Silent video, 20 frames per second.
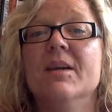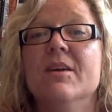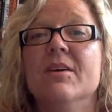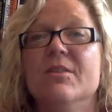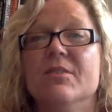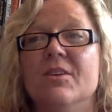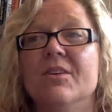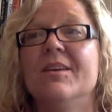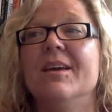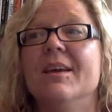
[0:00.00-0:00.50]

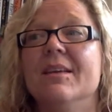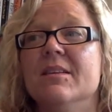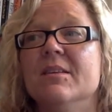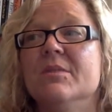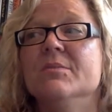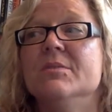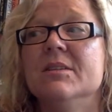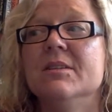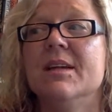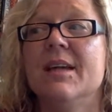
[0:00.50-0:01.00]
So get
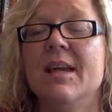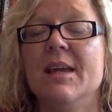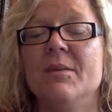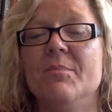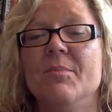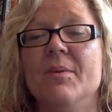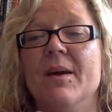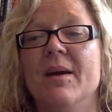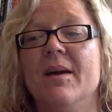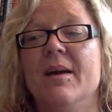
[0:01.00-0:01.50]
them to
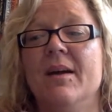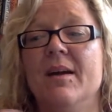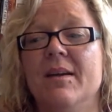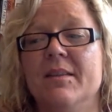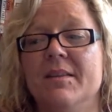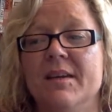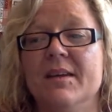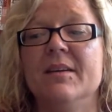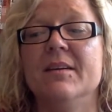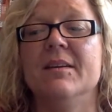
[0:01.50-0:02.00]
keep. They're
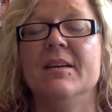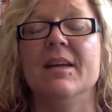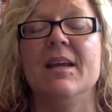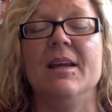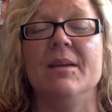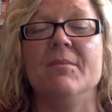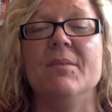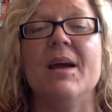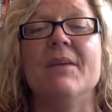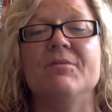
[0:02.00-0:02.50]
going
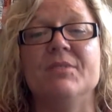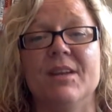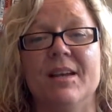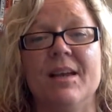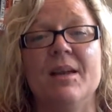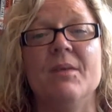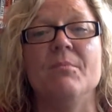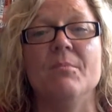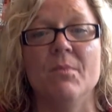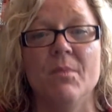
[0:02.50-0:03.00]
to have to
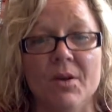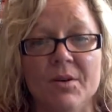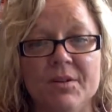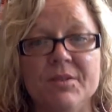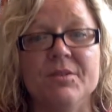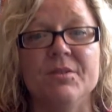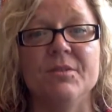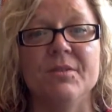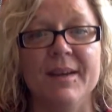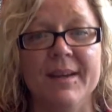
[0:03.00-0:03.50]
keep
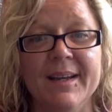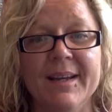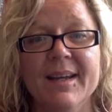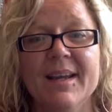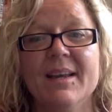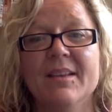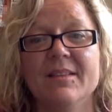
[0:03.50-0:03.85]
monitoring